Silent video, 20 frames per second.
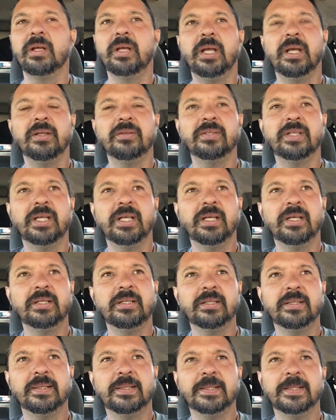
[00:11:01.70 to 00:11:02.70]
And
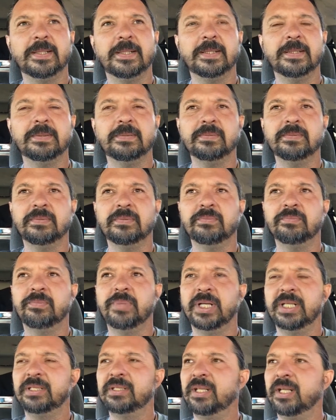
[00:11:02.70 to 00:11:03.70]
then,
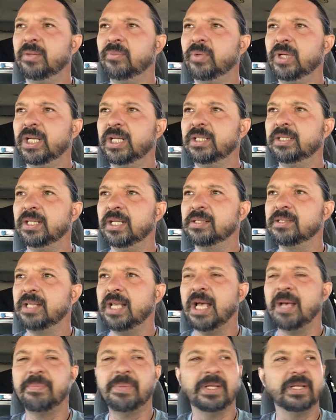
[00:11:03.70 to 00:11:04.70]
but then when it does
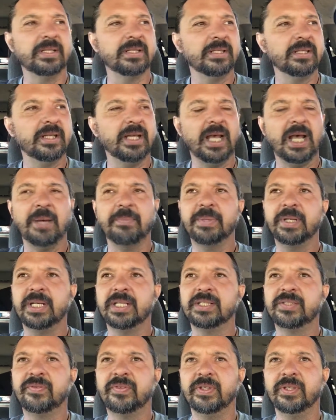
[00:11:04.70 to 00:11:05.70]
happen,
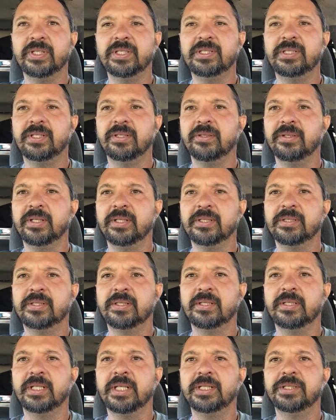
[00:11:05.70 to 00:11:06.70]
it's very
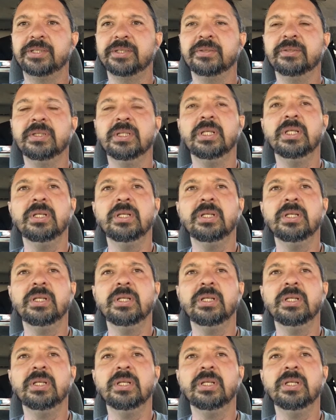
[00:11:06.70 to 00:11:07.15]
serious in nature.